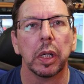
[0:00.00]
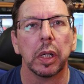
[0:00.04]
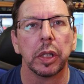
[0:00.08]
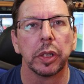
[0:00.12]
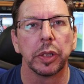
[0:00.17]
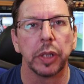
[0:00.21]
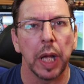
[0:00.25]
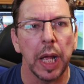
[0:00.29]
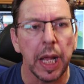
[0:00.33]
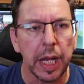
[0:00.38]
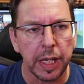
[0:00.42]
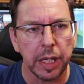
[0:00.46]

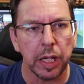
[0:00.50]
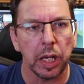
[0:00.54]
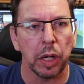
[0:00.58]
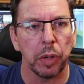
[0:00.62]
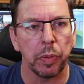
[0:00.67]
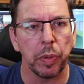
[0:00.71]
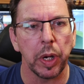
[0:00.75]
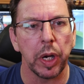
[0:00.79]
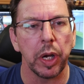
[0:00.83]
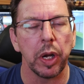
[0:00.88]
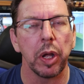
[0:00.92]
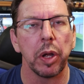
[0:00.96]
So I
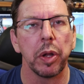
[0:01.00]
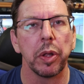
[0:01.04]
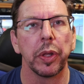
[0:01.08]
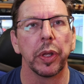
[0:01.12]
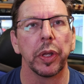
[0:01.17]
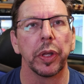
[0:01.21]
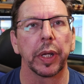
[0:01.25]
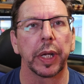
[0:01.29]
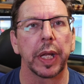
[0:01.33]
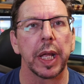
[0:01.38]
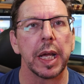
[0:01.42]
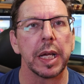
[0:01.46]
want to know that
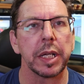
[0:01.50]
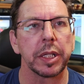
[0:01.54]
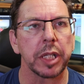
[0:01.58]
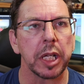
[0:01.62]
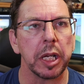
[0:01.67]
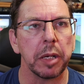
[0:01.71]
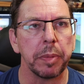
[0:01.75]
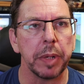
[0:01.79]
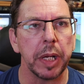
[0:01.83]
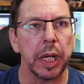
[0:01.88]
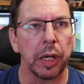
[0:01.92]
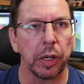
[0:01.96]
the car's going
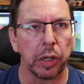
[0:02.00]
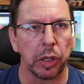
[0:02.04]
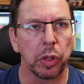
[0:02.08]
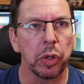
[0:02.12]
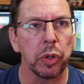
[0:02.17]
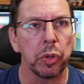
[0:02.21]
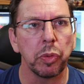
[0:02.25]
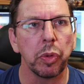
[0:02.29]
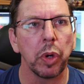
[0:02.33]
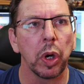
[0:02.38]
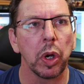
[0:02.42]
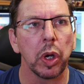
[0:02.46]
to be a
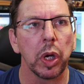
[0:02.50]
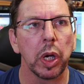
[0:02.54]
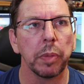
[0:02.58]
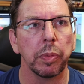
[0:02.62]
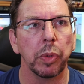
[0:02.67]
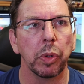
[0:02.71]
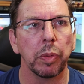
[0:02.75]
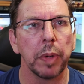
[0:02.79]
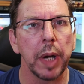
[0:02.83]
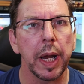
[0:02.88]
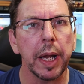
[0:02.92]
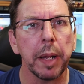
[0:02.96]
good, reliable
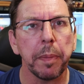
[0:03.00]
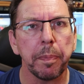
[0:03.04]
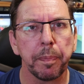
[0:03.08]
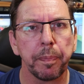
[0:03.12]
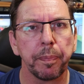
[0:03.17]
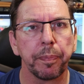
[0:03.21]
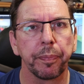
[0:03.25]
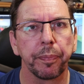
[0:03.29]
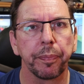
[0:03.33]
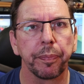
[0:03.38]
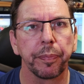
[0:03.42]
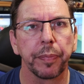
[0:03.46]
runner
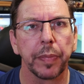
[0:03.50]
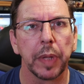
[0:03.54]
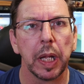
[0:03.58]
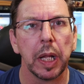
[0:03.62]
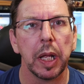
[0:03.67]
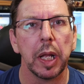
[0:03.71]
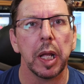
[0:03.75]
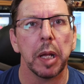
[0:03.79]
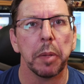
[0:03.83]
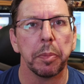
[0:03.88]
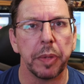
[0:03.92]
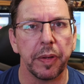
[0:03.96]

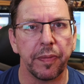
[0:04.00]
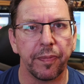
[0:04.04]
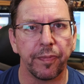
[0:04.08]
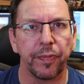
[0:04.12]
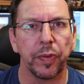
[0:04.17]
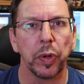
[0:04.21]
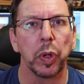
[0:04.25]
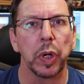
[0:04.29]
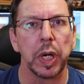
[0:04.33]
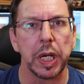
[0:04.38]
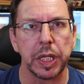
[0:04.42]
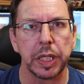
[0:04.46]

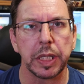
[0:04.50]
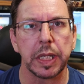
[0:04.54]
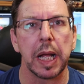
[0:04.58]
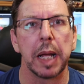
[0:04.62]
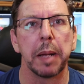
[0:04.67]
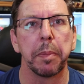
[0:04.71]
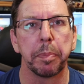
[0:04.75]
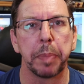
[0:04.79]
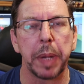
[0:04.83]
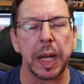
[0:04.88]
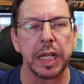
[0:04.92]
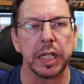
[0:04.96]
before I start
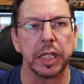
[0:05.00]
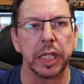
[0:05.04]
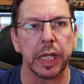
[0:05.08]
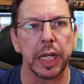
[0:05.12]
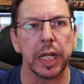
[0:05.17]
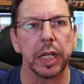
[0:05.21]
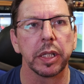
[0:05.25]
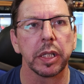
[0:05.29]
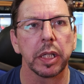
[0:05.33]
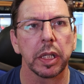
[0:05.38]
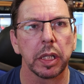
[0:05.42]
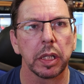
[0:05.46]
painting
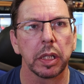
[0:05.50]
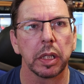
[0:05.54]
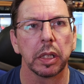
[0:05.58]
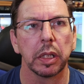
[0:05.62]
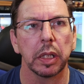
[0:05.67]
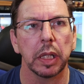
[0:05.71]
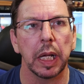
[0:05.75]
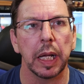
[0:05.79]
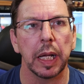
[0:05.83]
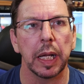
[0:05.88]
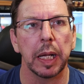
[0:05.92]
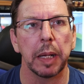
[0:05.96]
it.
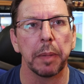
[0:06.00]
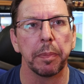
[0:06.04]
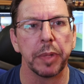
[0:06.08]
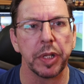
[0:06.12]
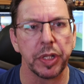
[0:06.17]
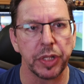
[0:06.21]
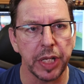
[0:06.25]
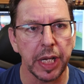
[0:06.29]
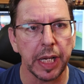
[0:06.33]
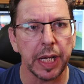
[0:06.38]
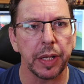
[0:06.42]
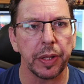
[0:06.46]
The
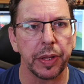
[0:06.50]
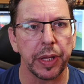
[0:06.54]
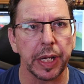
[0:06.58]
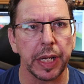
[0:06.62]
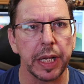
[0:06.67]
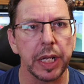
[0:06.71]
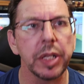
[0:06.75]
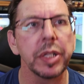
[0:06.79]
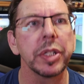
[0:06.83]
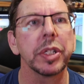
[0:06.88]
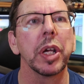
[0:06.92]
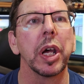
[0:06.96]
second thing
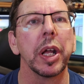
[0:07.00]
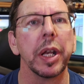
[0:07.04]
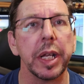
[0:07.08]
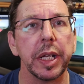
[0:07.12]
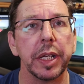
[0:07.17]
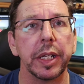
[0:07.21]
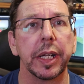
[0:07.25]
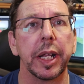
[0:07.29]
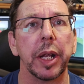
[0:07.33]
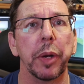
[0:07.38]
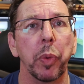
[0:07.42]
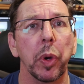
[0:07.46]
is I need
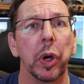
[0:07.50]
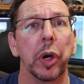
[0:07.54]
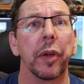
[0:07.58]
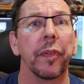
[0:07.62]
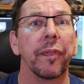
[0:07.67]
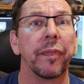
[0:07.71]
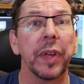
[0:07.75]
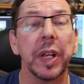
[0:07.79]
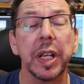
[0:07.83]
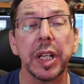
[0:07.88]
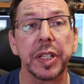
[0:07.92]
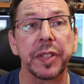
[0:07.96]
to get a warranted
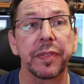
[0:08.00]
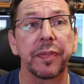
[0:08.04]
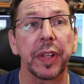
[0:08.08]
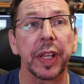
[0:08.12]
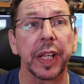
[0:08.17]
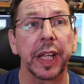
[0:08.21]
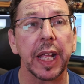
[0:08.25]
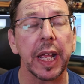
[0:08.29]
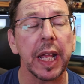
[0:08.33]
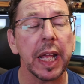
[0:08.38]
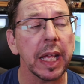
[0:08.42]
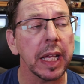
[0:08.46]
fitness for the
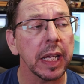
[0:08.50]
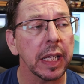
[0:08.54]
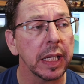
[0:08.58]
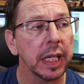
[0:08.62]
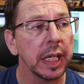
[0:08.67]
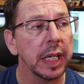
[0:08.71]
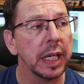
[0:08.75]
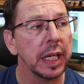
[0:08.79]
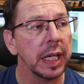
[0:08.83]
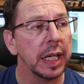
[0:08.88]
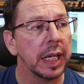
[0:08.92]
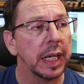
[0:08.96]
car.
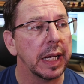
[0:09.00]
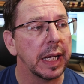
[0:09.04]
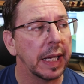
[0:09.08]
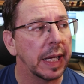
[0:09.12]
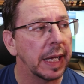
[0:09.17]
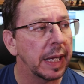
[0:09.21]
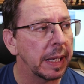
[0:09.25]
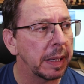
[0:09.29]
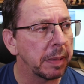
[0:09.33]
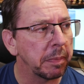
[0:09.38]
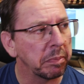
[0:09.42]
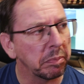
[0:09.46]

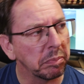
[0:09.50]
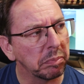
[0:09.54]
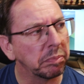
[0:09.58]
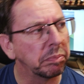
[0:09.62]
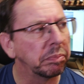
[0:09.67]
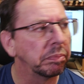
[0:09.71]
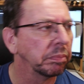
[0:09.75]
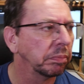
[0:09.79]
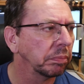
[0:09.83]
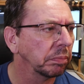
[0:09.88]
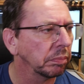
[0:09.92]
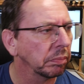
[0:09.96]

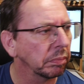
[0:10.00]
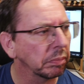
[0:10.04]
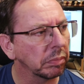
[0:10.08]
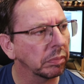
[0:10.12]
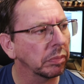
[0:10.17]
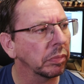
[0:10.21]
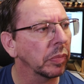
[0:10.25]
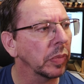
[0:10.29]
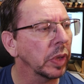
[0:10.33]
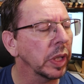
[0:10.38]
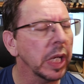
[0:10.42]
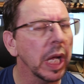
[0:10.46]

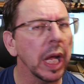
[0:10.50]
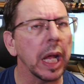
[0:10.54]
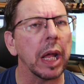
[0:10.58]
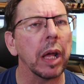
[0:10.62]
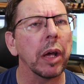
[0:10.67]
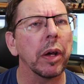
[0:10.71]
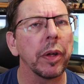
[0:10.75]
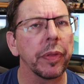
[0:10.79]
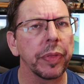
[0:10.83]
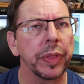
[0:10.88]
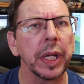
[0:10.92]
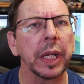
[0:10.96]
Yeah,
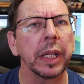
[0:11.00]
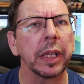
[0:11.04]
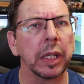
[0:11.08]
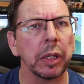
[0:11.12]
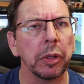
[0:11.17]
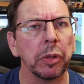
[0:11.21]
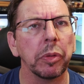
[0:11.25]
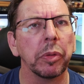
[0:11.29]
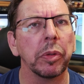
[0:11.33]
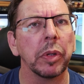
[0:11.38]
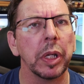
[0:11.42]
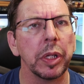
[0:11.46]
I think
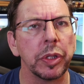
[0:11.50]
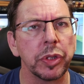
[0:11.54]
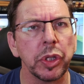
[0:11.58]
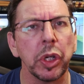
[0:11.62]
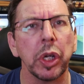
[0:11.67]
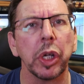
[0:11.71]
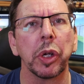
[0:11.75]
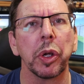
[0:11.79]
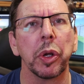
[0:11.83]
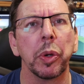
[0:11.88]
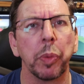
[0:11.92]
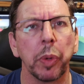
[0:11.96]
it
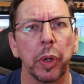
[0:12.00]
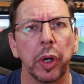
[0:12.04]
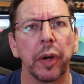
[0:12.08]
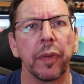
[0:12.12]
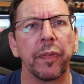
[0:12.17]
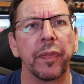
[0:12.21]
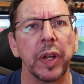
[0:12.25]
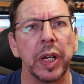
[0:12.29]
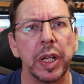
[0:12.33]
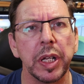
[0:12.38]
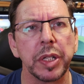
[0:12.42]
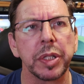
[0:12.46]
certainly got a warranted
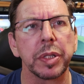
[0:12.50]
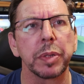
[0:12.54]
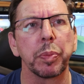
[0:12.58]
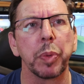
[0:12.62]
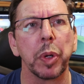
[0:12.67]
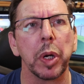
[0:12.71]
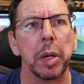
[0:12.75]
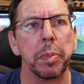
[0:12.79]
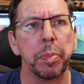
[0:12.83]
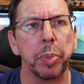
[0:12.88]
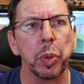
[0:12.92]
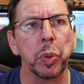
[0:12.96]
fitness
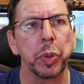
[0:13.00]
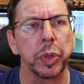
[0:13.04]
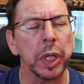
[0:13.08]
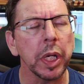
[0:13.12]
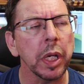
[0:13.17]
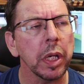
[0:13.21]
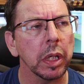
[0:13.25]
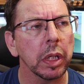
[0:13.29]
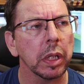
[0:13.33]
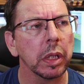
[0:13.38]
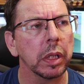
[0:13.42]
when I bought it,